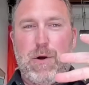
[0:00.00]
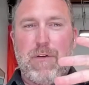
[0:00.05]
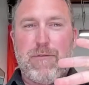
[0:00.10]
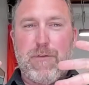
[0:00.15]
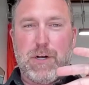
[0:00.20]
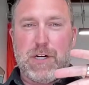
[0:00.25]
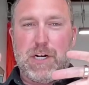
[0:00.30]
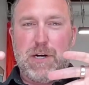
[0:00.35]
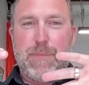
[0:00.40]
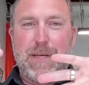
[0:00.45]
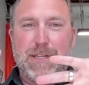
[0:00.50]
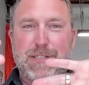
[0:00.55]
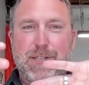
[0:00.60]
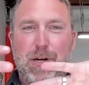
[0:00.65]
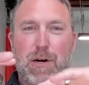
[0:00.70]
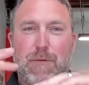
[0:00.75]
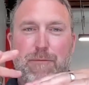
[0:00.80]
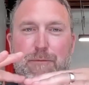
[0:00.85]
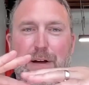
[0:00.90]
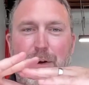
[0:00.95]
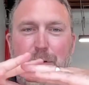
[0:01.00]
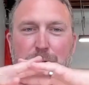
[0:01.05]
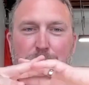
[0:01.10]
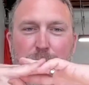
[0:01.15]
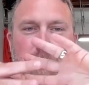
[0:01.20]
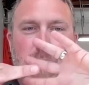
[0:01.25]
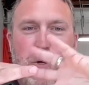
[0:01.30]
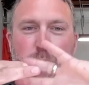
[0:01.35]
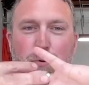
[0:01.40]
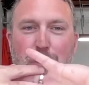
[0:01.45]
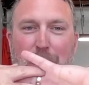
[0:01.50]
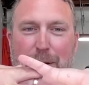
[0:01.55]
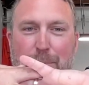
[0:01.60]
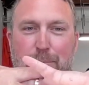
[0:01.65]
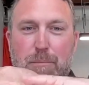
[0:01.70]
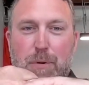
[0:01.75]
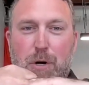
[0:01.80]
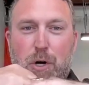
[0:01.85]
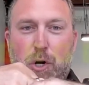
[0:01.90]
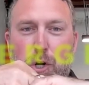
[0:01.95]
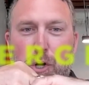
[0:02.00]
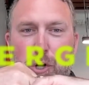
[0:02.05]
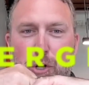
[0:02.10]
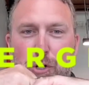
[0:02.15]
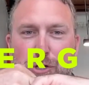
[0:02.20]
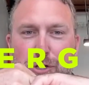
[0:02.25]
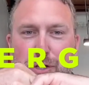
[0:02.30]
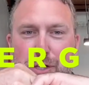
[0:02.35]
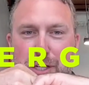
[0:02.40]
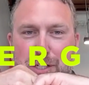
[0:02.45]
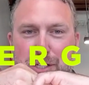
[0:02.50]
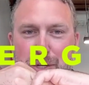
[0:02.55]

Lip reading: if you're going to be a startup founder, that you merge the